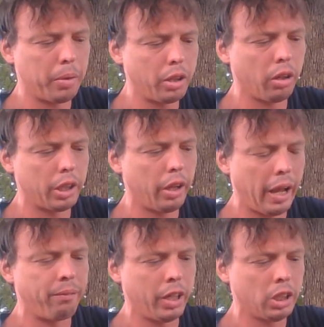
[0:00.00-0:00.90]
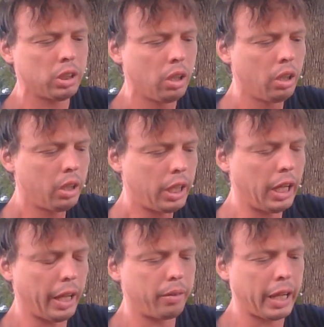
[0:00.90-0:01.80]
You know they do that fish.
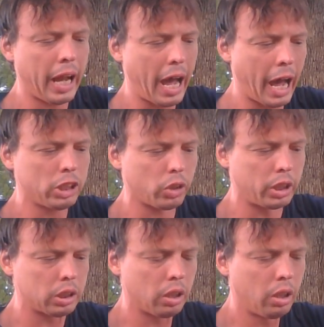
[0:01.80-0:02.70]
Yeah, they got hatcheries.